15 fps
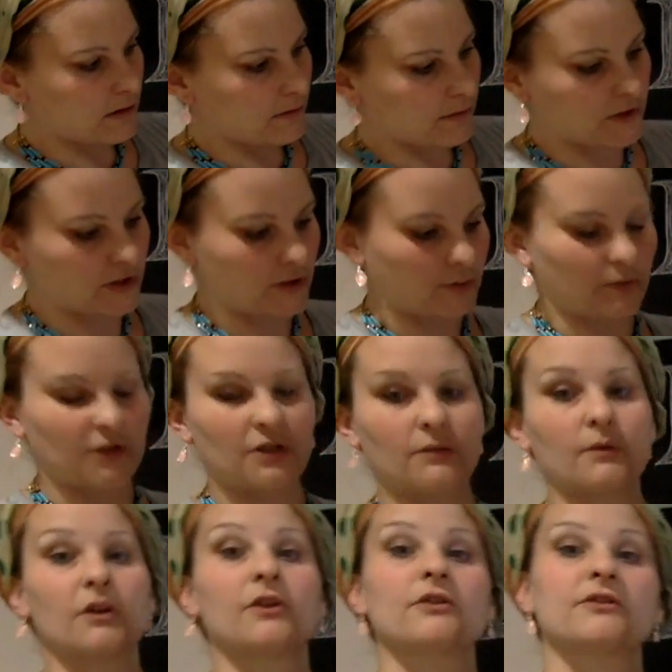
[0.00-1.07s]
which is
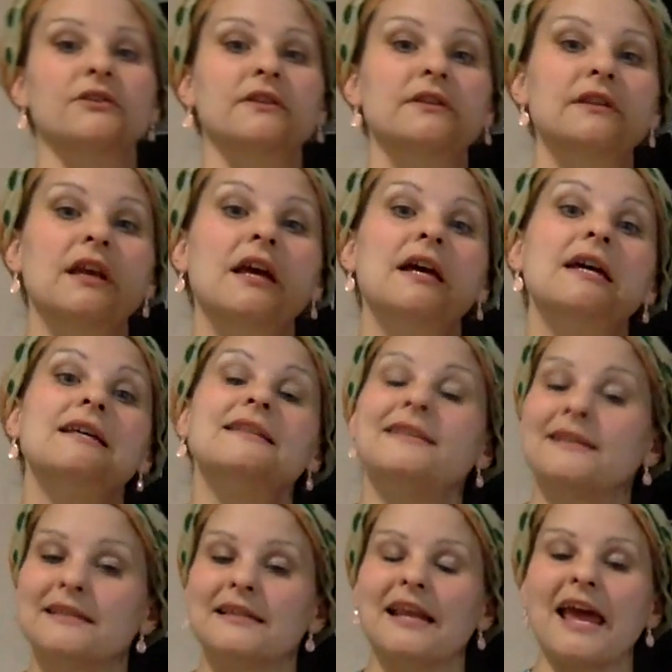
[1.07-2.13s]
what hers is,
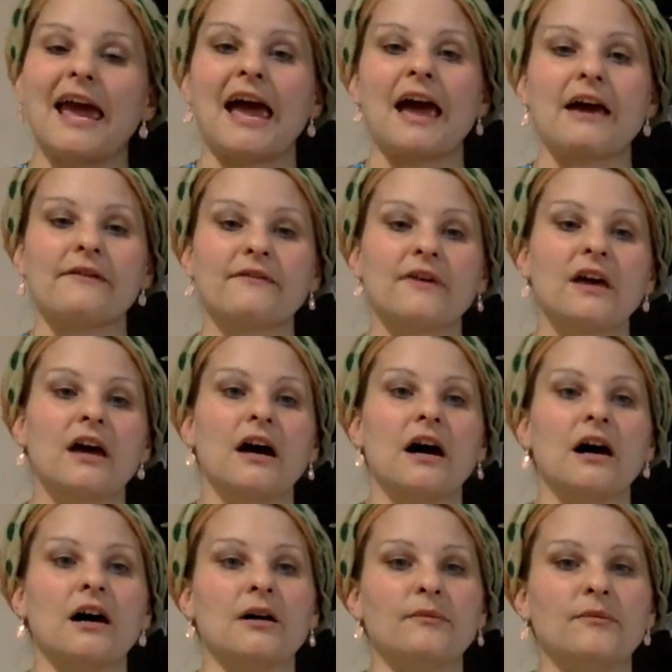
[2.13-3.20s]
6.5
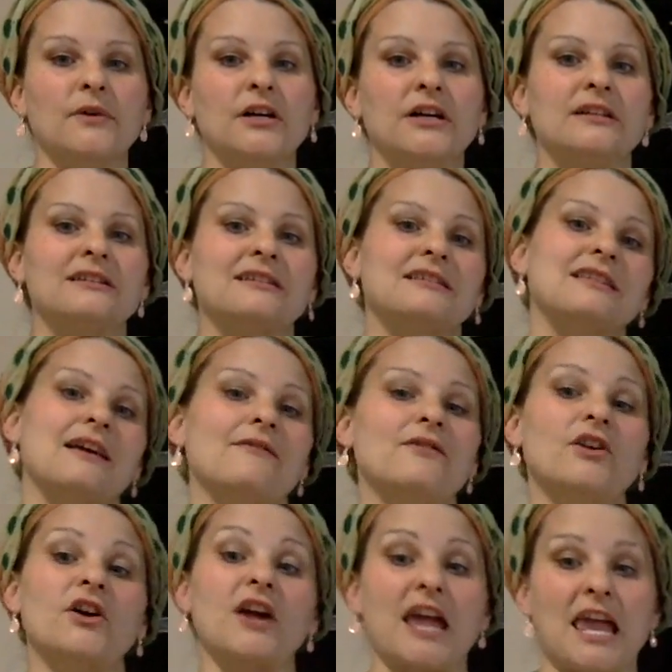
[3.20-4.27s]
to
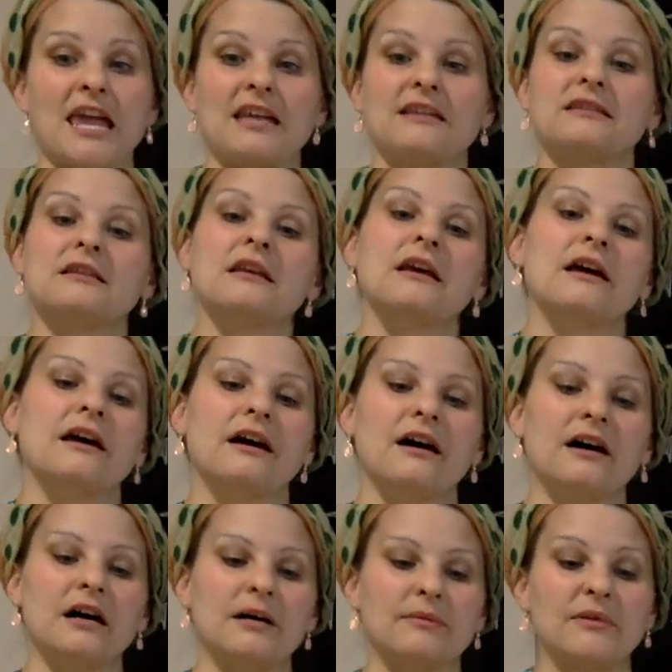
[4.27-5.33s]
7 or 8.
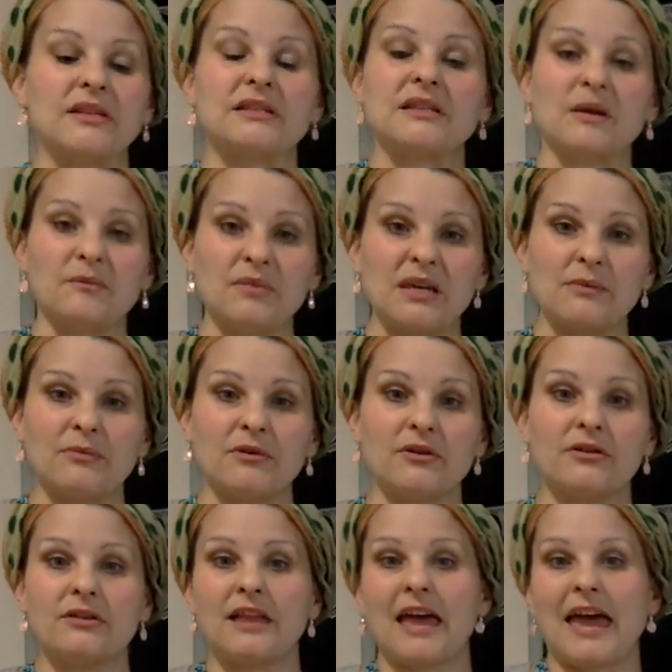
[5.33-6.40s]
Some
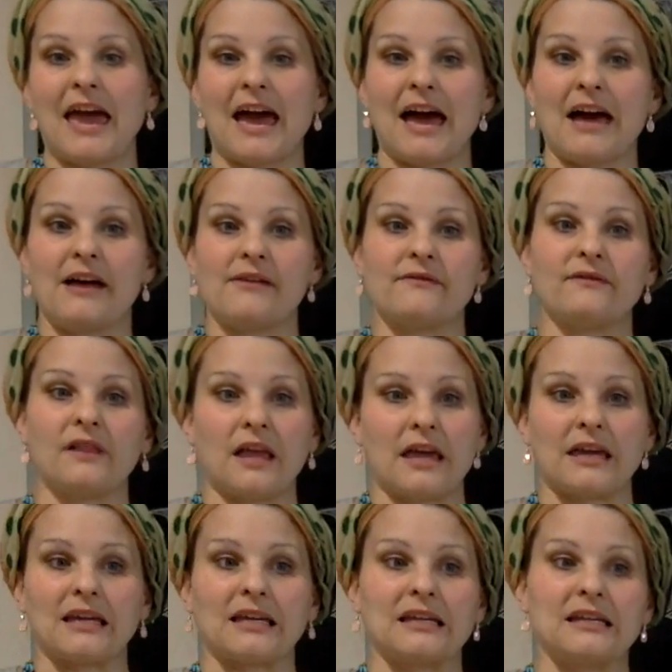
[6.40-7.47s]
people have
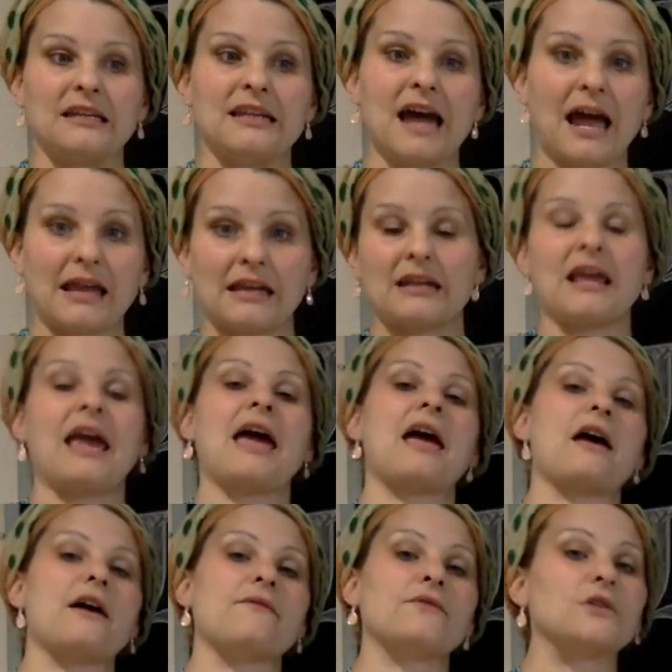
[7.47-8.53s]
like
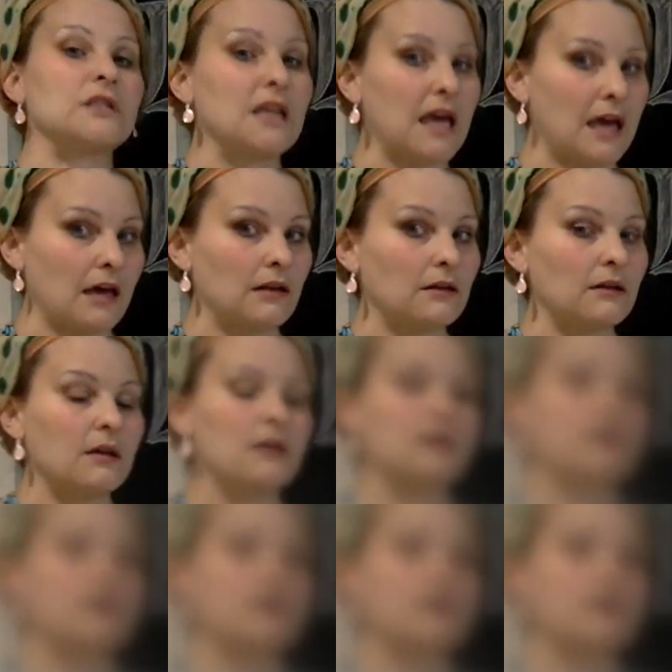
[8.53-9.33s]
9.5 or 10.